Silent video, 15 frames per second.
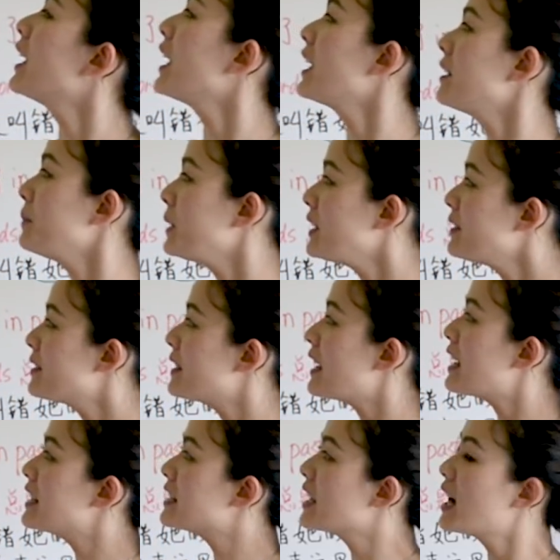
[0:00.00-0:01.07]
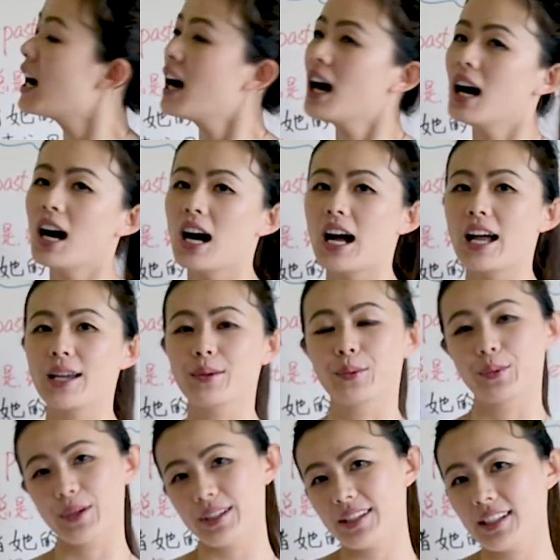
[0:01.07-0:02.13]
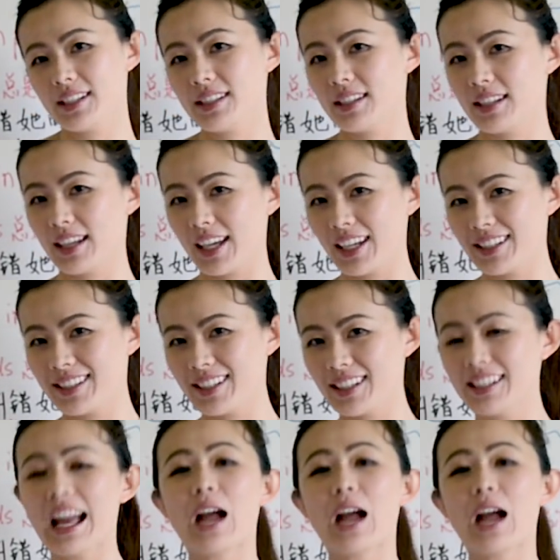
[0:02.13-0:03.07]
it means that I wasn't 18,